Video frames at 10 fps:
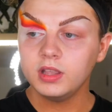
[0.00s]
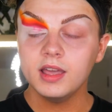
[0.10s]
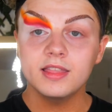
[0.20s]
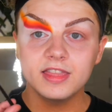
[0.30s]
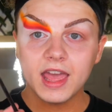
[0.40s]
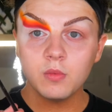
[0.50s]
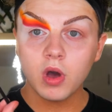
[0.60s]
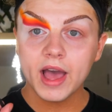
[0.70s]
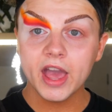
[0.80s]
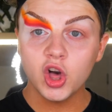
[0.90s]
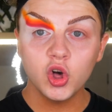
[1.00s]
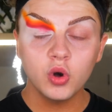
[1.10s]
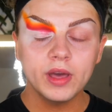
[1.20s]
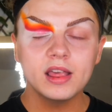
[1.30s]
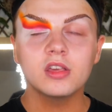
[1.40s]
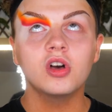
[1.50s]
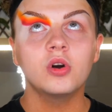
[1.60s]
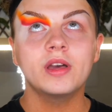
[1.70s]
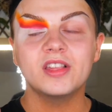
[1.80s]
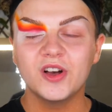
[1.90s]
Then what I always
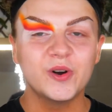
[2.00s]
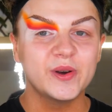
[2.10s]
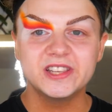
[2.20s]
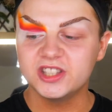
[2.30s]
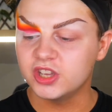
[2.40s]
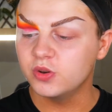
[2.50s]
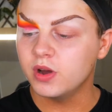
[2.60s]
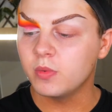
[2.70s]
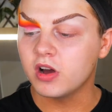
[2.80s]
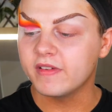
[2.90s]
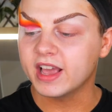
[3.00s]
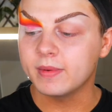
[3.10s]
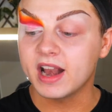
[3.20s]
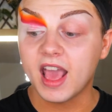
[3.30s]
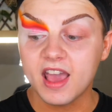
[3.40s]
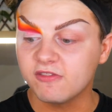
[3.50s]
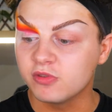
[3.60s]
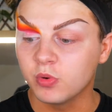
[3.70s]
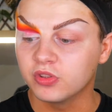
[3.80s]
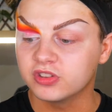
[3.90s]
do, and what I recommend
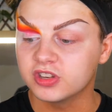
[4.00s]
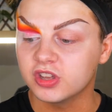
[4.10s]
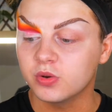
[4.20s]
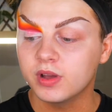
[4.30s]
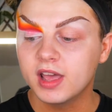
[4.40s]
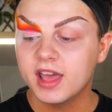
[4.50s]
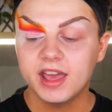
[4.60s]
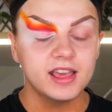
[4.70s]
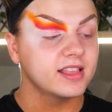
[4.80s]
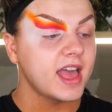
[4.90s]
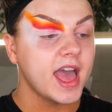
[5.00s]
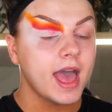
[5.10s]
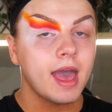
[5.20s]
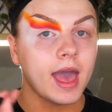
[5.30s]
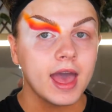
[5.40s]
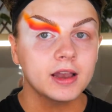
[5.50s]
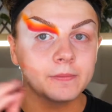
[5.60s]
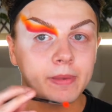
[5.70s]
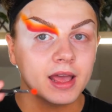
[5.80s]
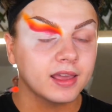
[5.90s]
everyone to do, is to
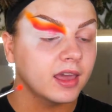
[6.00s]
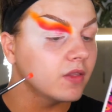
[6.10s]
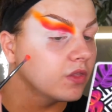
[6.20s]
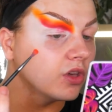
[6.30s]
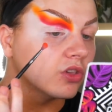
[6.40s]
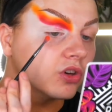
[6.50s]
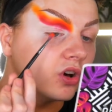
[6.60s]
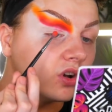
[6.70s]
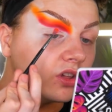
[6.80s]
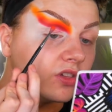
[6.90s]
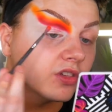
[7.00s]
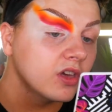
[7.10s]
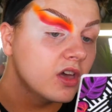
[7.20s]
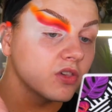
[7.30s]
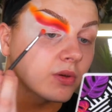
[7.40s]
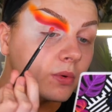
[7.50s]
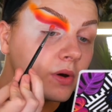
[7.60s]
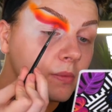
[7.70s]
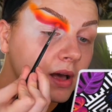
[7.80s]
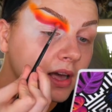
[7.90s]
add back in those colours. So I'm
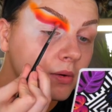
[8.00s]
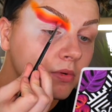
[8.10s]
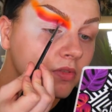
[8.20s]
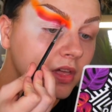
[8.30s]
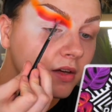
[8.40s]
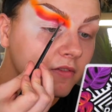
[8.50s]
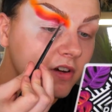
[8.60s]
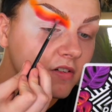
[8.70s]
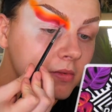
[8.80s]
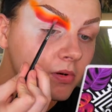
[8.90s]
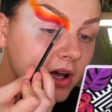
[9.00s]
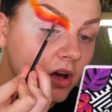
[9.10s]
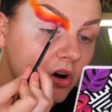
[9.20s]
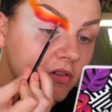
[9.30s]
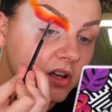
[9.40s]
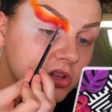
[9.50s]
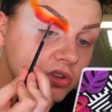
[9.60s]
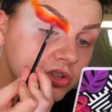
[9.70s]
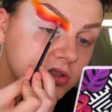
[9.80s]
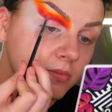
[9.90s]
going back in with that very bright
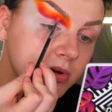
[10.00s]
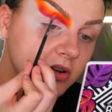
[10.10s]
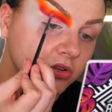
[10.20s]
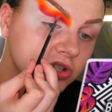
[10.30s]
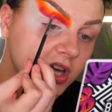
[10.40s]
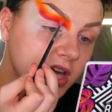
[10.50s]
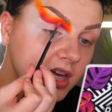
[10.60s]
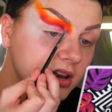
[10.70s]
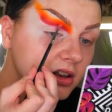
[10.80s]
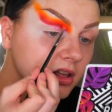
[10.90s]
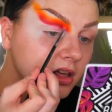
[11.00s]
orange, the middle shade,